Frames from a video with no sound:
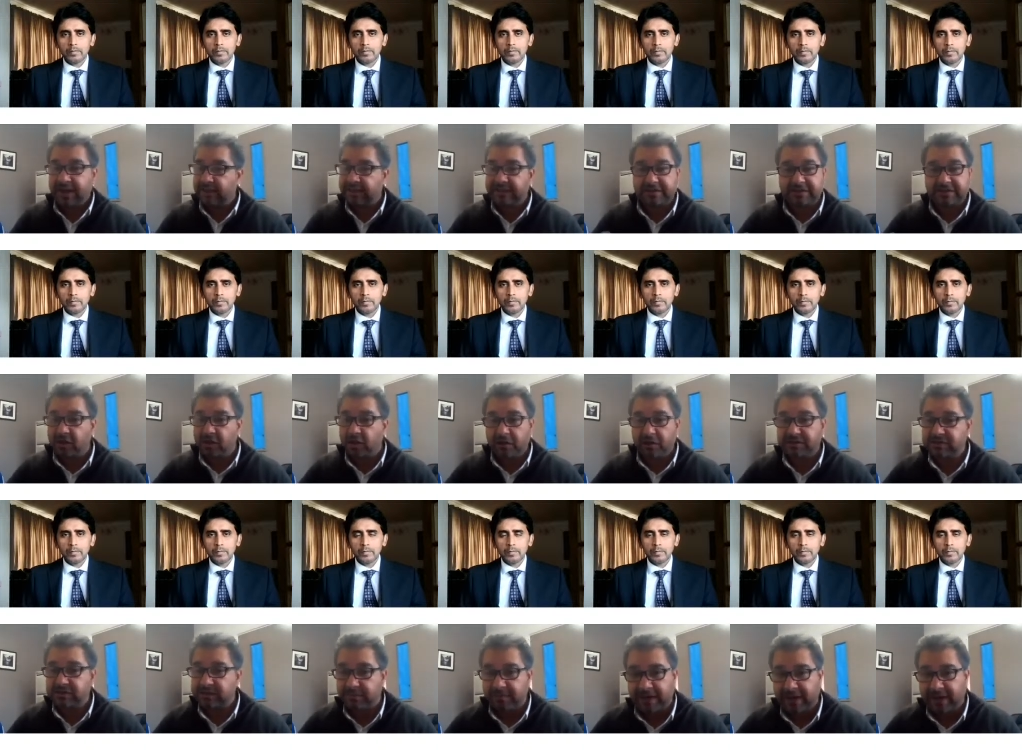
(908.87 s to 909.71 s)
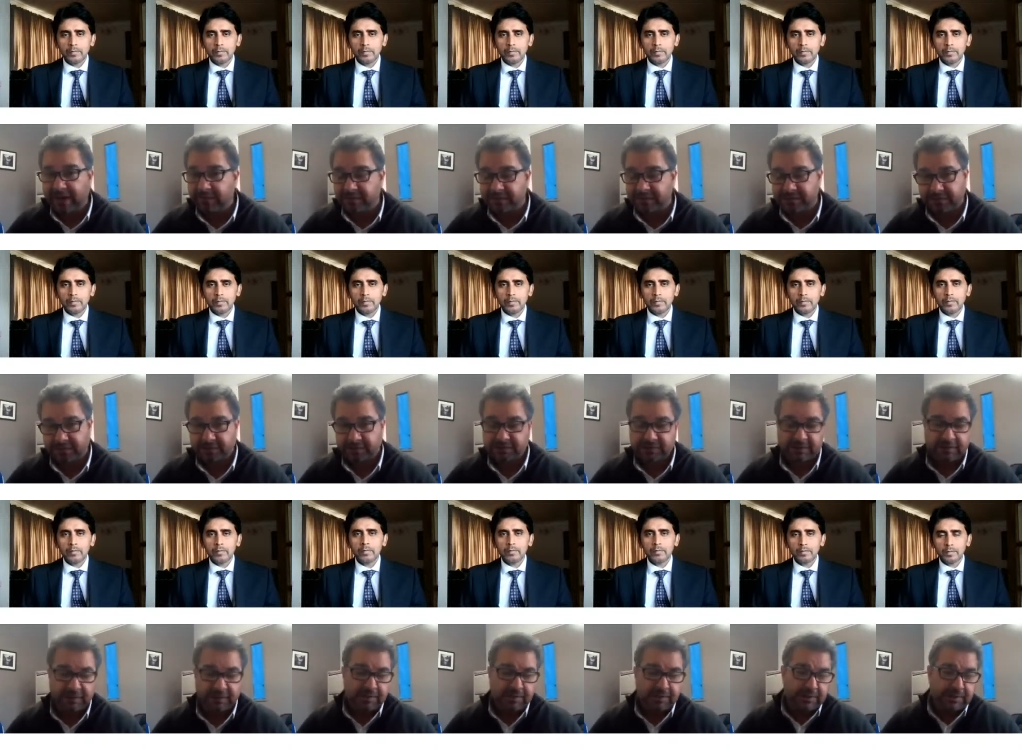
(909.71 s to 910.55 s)
Speaker 1: And there's a lot of
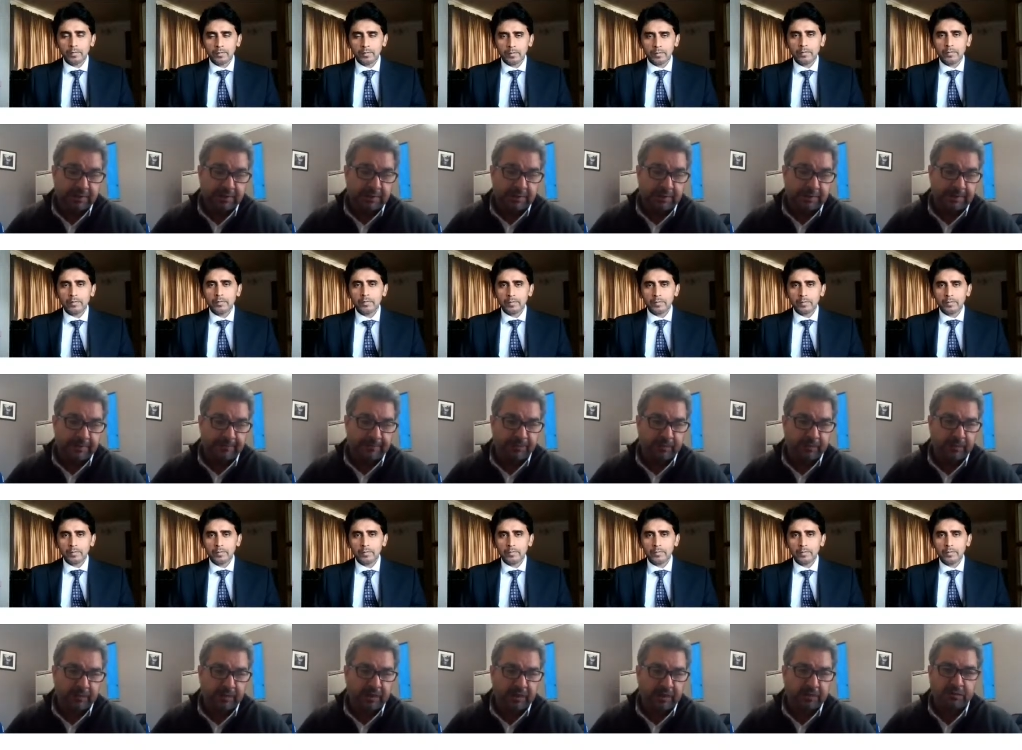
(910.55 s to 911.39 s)
similarities. Um,